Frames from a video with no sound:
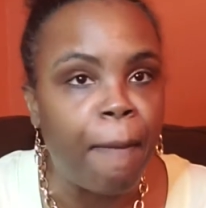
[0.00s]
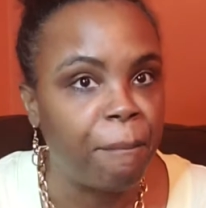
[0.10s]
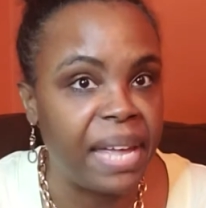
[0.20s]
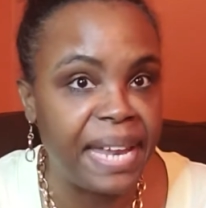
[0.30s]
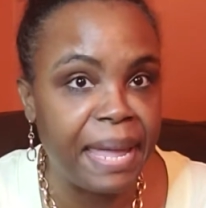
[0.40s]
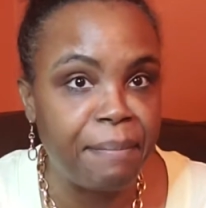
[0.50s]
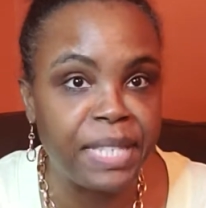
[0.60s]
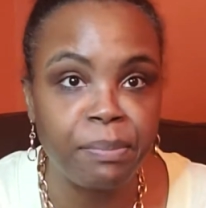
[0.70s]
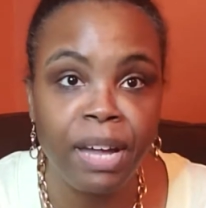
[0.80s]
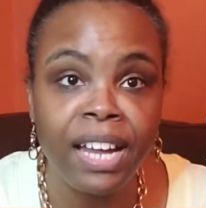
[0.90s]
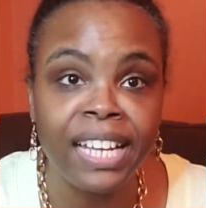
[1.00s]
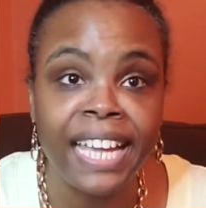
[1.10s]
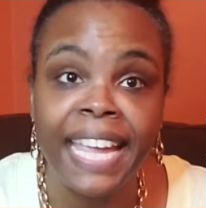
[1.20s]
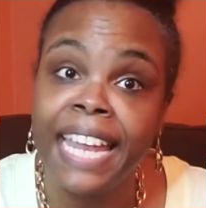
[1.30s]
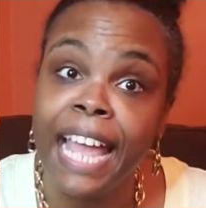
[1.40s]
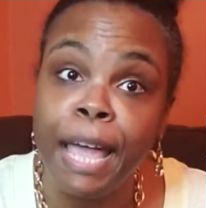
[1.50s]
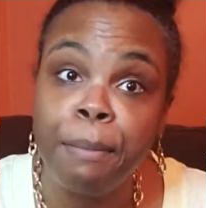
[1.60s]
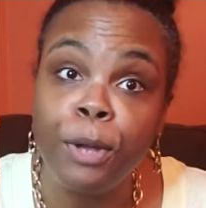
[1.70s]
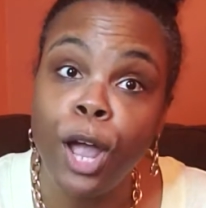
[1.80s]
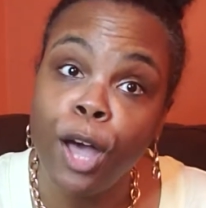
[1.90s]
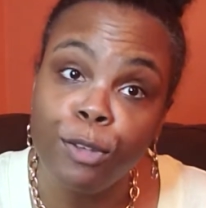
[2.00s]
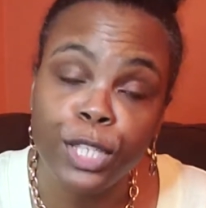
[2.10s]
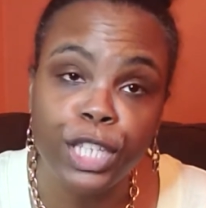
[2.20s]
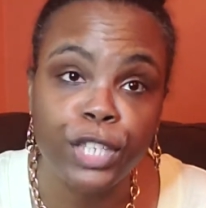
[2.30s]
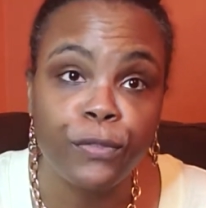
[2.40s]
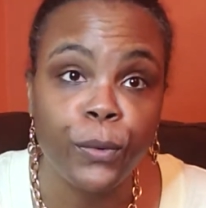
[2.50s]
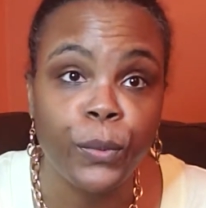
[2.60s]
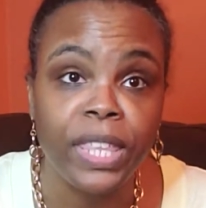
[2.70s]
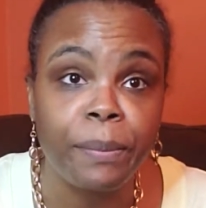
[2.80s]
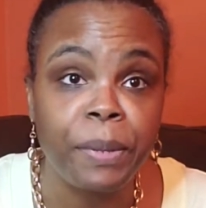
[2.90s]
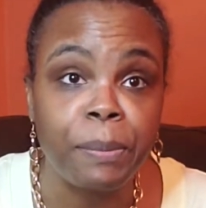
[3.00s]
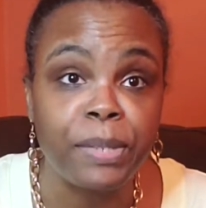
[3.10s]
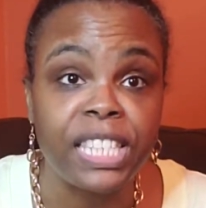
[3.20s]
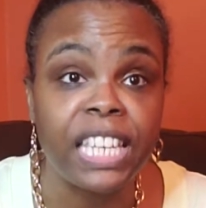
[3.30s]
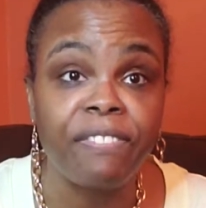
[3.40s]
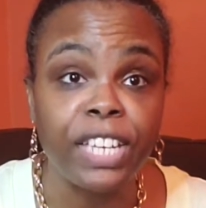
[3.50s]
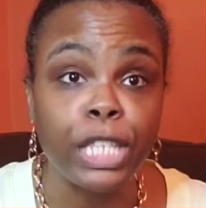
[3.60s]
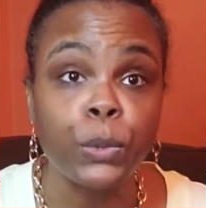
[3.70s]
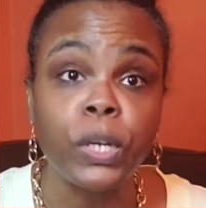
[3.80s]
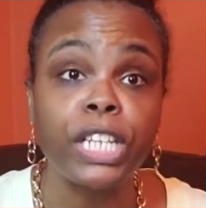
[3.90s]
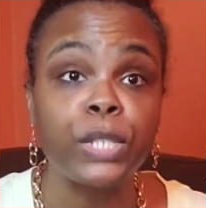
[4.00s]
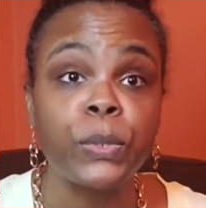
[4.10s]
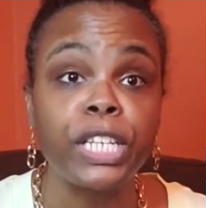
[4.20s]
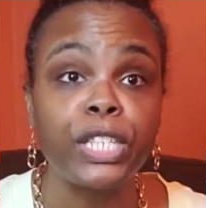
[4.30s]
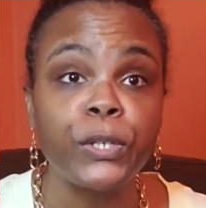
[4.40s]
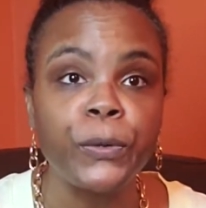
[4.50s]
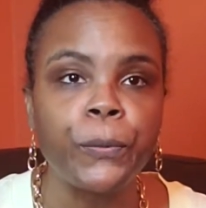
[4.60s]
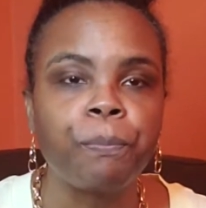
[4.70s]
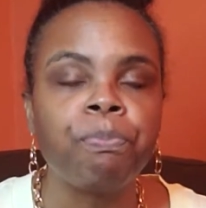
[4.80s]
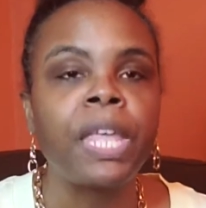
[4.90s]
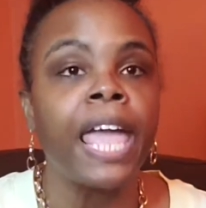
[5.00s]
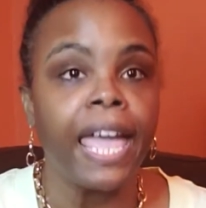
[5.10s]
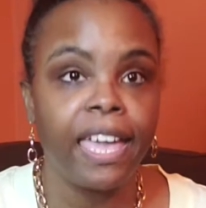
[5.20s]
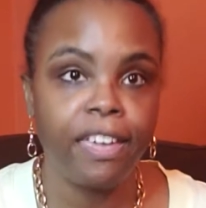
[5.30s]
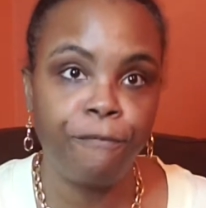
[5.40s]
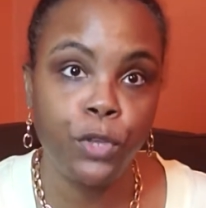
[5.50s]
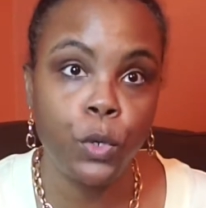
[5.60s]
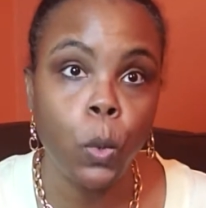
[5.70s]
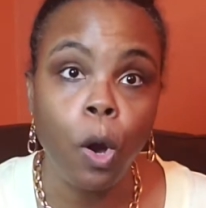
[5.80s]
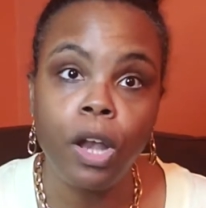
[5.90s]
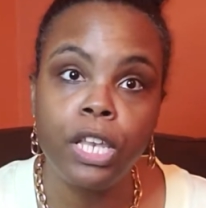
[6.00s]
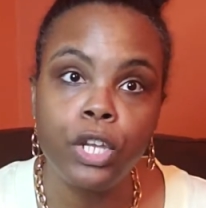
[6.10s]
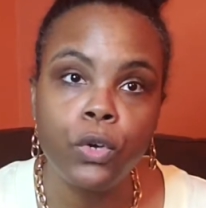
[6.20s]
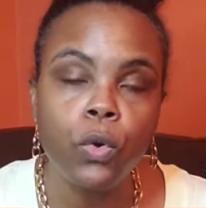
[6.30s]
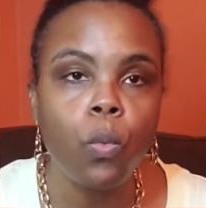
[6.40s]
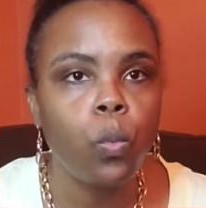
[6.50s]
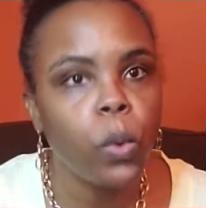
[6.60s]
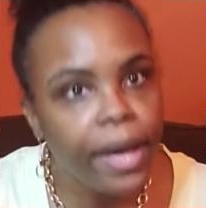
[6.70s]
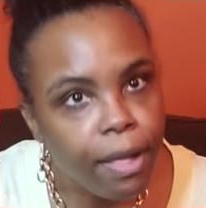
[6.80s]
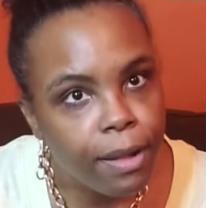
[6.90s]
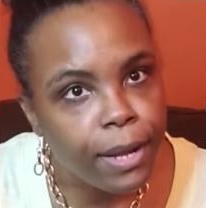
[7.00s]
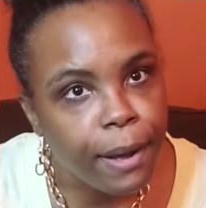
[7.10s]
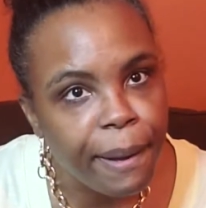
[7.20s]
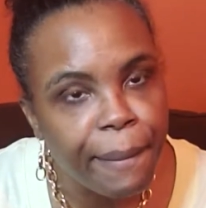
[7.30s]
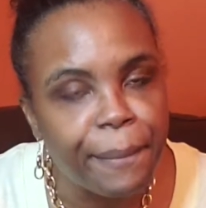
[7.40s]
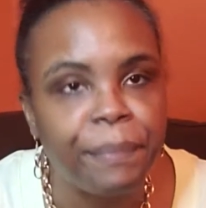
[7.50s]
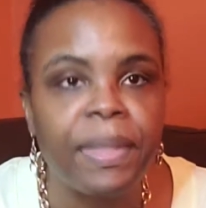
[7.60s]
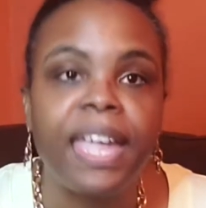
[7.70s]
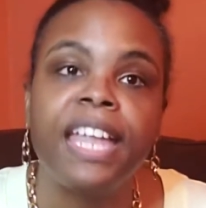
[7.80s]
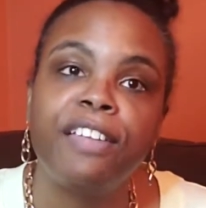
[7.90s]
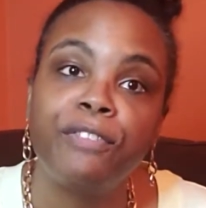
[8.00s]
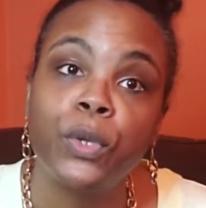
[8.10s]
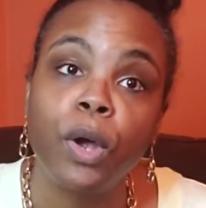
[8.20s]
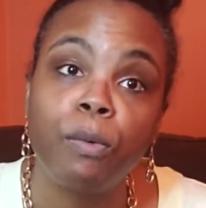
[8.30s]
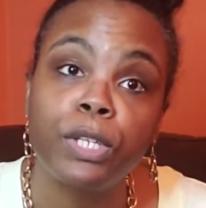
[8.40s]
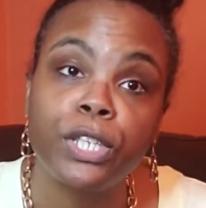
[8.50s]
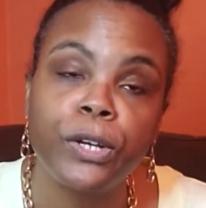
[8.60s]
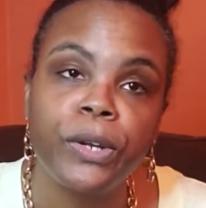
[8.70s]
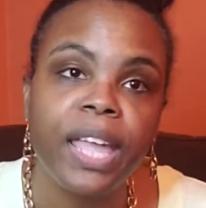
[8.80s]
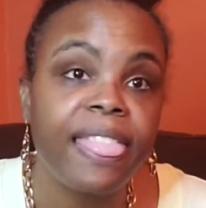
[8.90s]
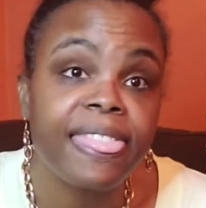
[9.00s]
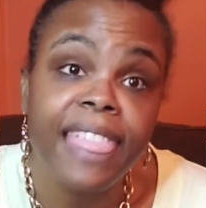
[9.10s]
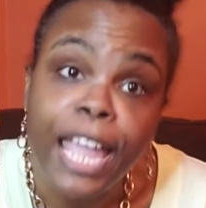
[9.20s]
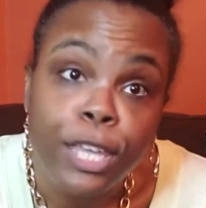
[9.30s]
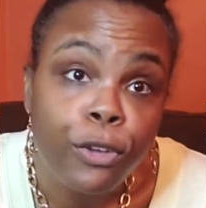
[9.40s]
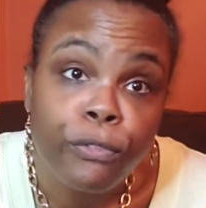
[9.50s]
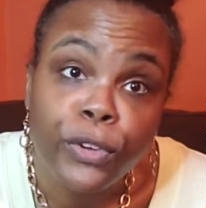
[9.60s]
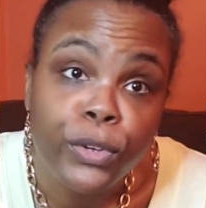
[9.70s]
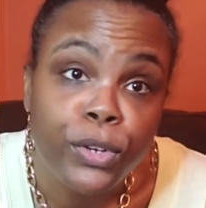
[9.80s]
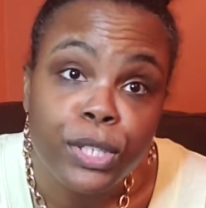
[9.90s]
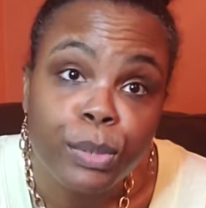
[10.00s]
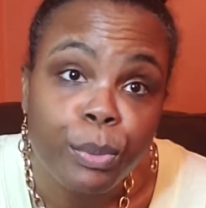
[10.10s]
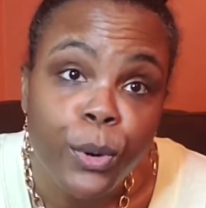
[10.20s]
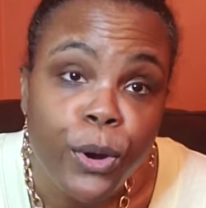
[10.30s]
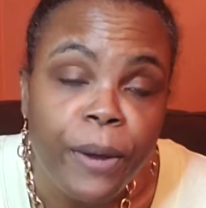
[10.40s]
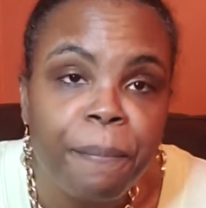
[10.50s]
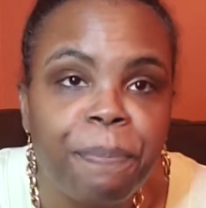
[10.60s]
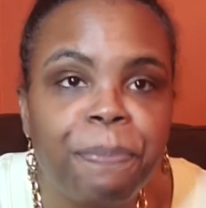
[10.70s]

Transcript: My name is Monica and I am your hostess for We the People TV 2022. If you are new, welcome. And if you are returning, thank you for your support.